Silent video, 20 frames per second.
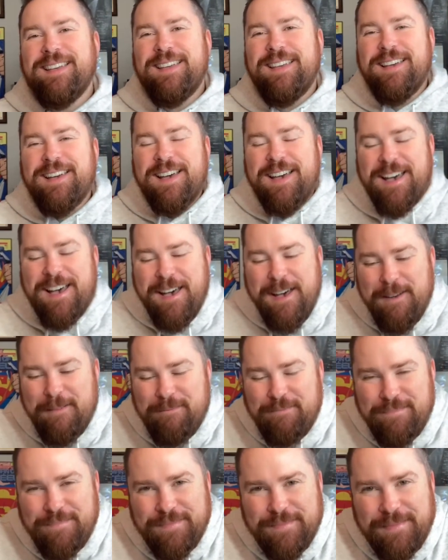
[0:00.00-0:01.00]
um,
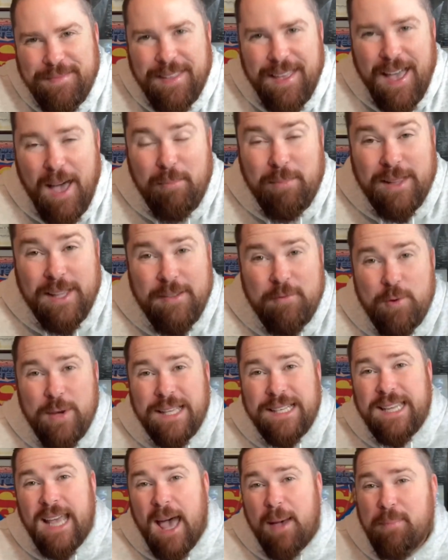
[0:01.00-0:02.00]
I believe we can
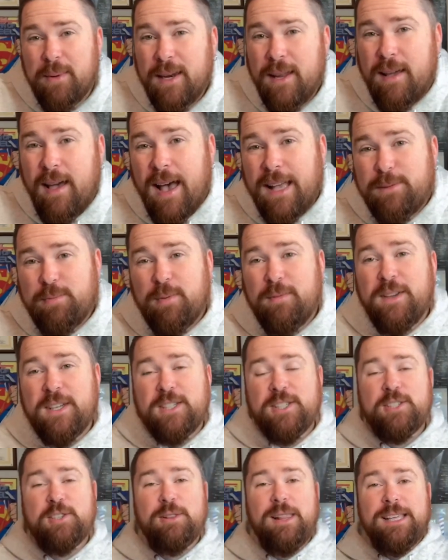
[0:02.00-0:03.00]
tap into God's provision.
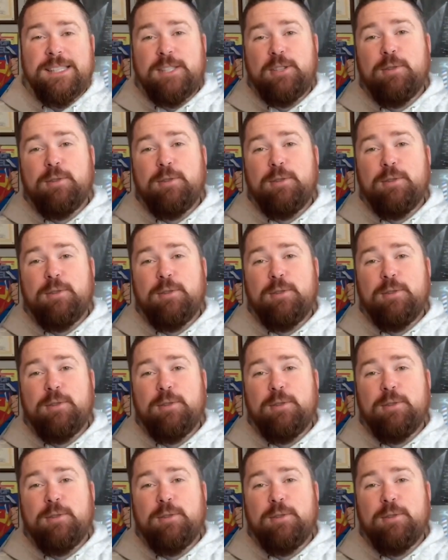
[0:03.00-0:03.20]
So let's do